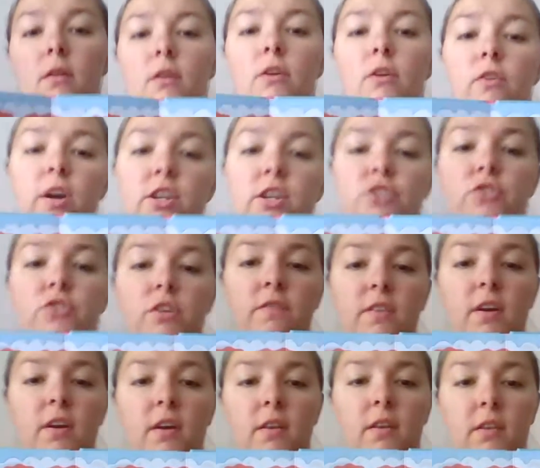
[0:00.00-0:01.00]
Great
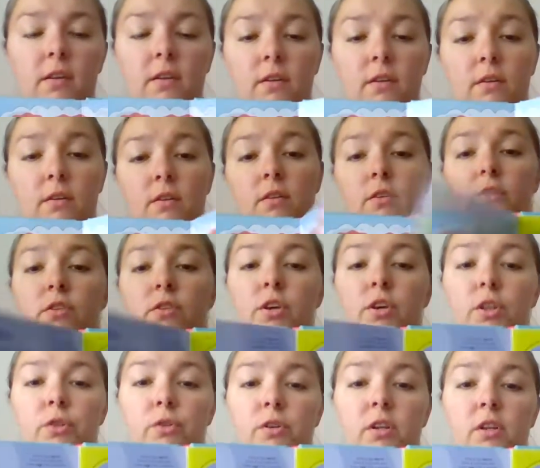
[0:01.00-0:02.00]
trivia in here. You can
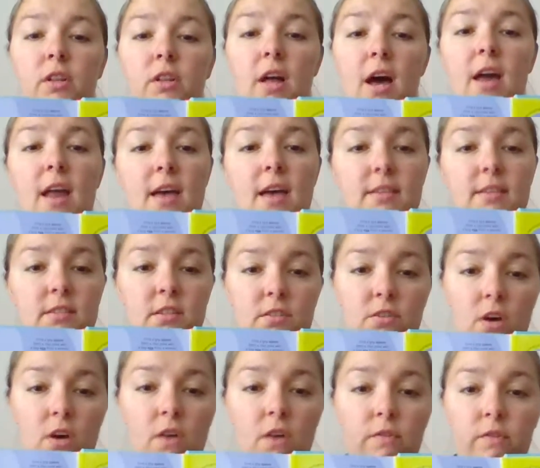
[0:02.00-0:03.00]
learn a lot as an
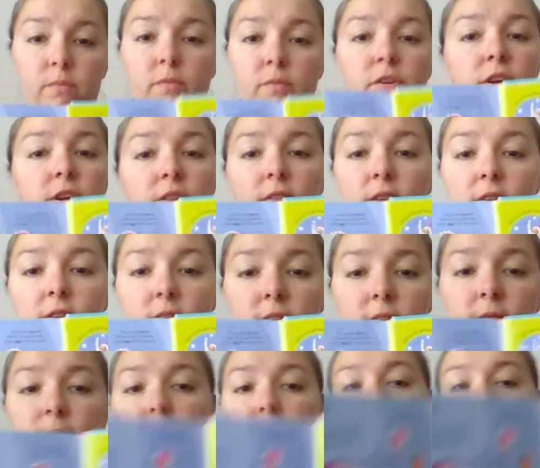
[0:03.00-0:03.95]
adult from reading this.